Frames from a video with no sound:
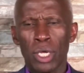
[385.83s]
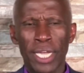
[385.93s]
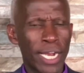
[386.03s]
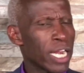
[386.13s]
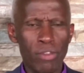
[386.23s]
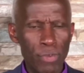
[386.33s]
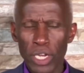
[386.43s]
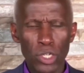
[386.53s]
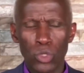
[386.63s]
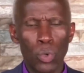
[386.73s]

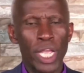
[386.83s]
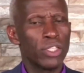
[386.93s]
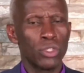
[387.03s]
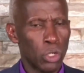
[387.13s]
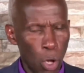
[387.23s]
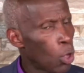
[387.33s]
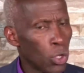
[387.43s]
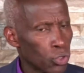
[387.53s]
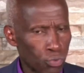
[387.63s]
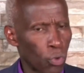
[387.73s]
cleaving to his
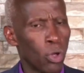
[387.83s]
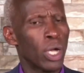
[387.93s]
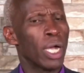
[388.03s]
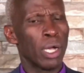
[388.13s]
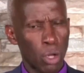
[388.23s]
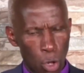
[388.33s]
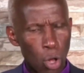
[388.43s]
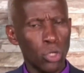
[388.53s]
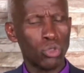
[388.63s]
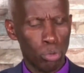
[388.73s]
doors for
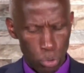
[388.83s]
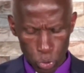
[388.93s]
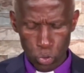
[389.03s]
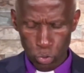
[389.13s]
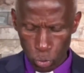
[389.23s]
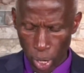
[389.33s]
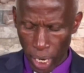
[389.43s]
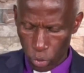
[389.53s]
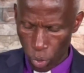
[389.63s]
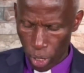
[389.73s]
God to do,
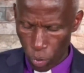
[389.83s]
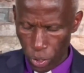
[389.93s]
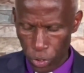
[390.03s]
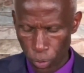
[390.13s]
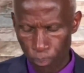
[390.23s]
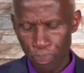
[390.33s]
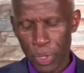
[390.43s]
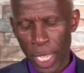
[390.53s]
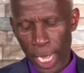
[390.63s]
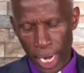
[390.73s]
to anoint you.
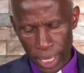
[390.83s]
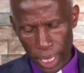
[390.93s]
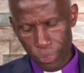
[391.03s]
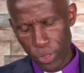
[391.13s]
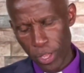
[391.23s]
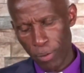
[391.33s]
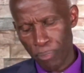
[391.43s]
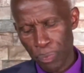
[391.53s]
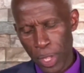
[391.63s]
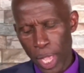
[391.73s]
Another thing,
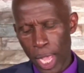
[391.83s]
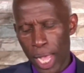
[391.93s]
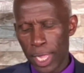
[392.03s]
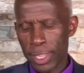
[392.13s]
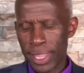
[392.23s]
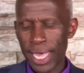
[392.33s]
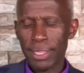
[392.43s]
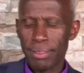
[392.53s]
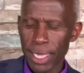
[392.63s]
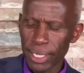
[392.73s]
there are
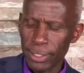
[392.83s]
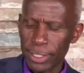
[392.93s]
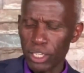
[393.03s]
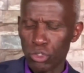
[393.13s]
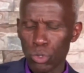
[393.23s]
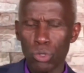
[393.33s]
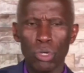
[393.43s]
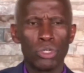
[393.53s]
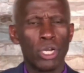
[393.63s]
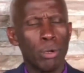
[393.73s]
things that will
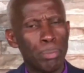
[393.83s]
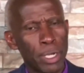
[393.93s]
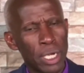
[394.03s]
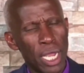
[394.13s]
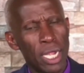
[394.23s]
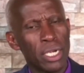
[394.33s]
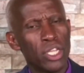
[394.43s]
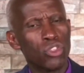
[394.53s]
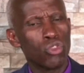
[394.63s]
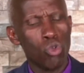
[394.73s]
not happen
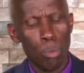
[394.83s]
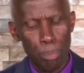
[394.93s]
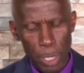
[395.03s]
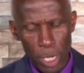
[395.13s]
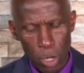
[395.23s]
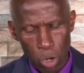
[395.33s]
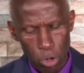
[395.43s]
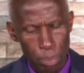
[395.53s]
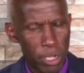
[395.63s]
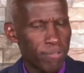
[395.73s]
unless you obey
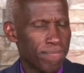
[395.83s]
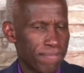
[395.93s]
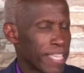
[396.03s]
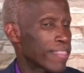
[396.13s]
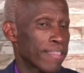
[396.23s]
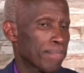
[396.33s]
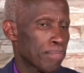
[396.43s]
God by faith.